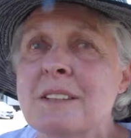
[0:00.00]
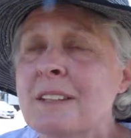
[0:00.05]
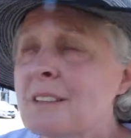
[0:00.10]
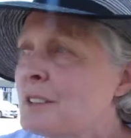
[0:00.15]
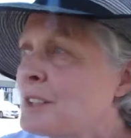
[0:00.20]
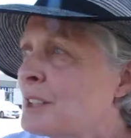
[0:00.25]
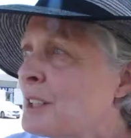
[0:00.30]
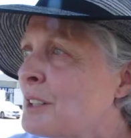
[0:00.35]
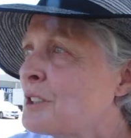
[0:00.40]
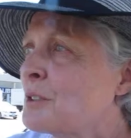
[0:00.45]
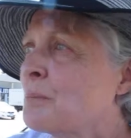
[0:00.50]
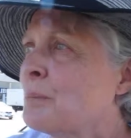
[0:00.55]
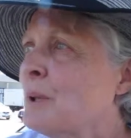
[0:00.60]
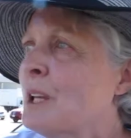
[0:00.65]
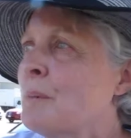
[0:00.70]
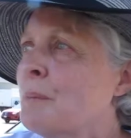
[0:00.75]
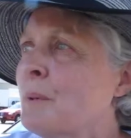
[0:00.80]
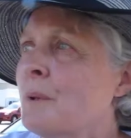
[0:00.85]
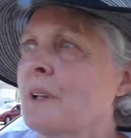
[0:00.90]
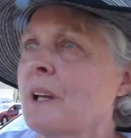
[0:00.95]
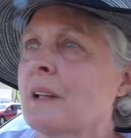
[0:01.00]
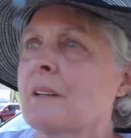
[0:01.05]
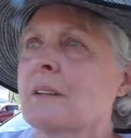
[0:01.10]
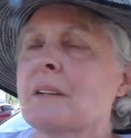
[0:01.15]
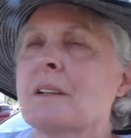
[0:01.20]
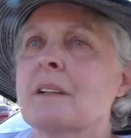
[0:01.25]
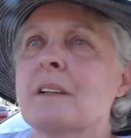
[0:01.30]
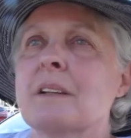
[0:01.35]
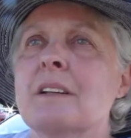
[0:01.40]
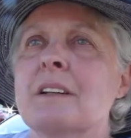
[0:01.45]
Here's people that
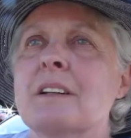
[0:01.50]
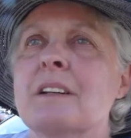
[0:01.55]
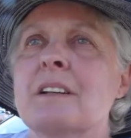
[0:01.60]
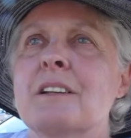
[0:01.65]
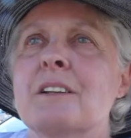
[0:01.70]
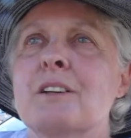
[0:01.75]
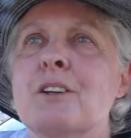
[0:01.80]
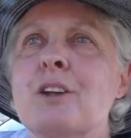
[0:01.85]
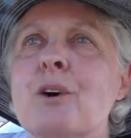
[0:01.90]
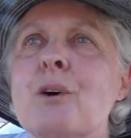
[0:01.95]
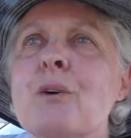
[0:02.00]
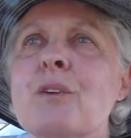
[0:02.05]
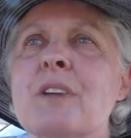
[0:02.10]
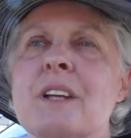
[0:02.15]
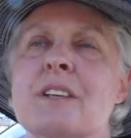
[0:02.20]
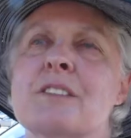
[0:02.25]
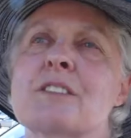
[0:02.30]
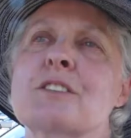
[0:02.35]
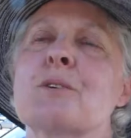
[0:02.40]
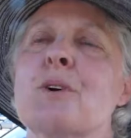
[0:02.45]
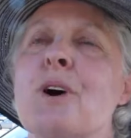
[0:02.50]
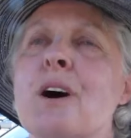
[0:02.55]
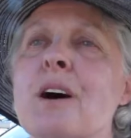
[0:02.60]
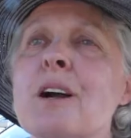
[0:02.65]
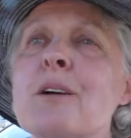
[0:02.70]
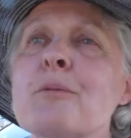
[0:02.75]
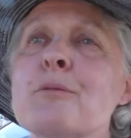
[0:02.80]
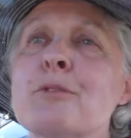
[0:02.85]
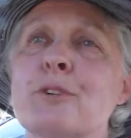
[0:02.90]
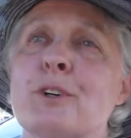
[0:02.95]
know that it's so
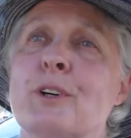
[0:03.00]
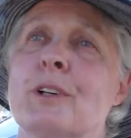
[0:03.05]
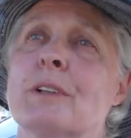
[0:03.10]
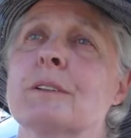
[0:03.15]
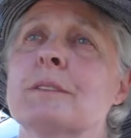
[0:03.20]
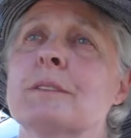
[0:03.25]
harmful.